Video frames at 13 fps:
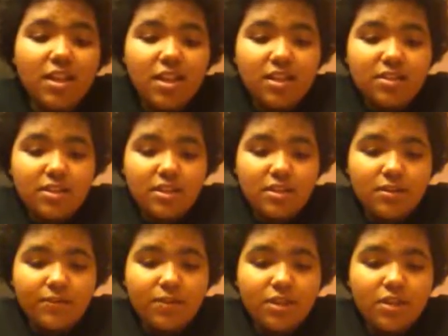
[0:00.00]
And
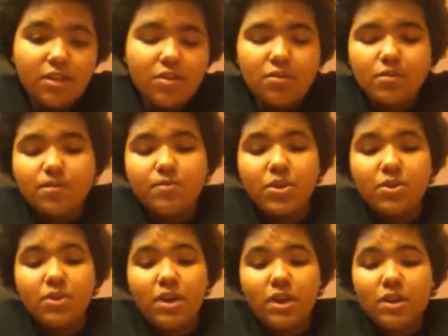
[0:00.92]
if you're gonna be
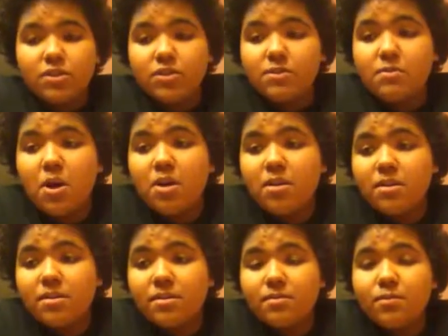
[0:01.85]
going a little
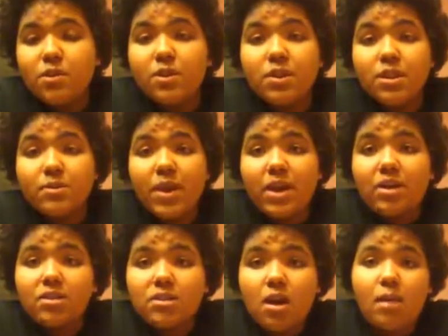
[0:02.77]
smaller, well, getting back
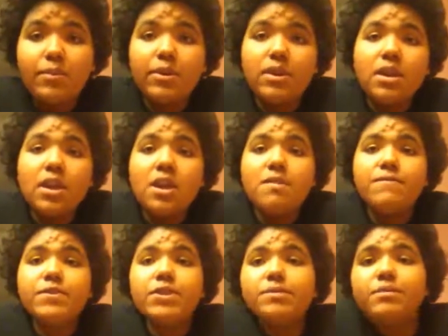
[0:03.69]
on topic,
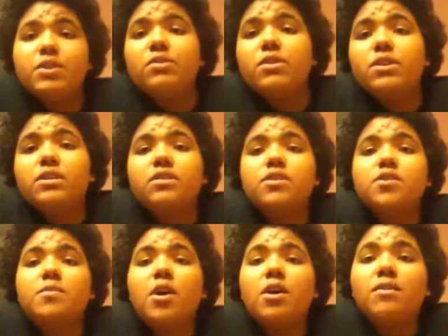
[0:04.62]
if you're gonna be going a little
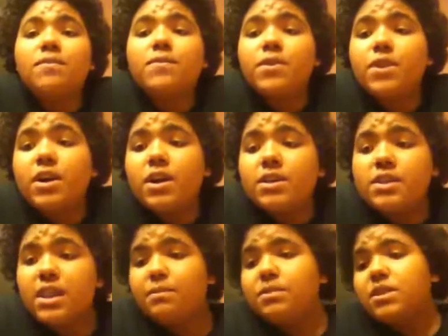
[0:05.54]
smaller for
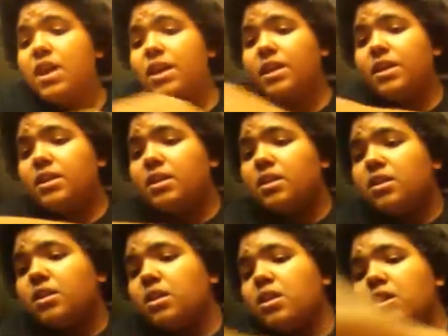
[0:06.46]
salmon snagging,
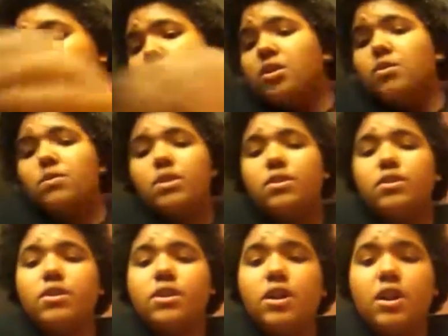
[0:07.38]
you'd
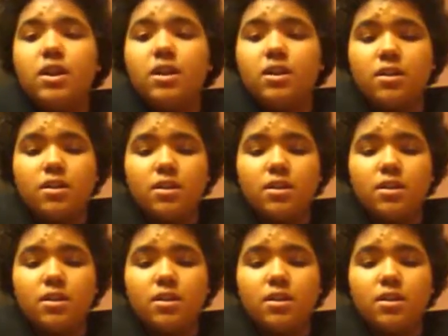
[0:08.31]
either